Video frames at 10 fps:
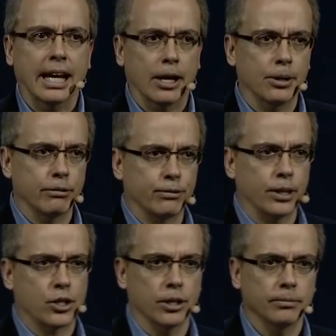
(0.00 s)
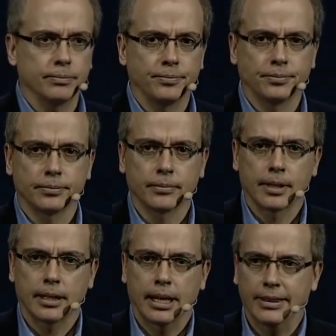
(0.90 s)
area of friction,
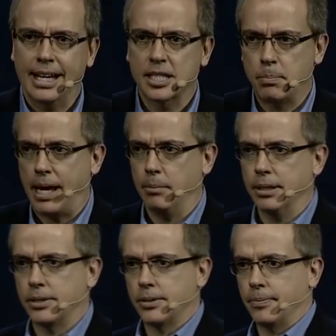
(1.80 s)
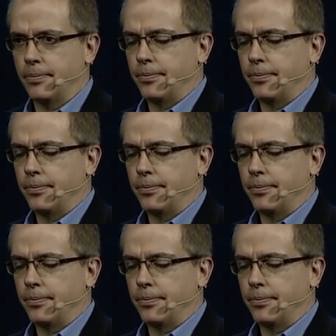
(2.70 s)
and that's payments.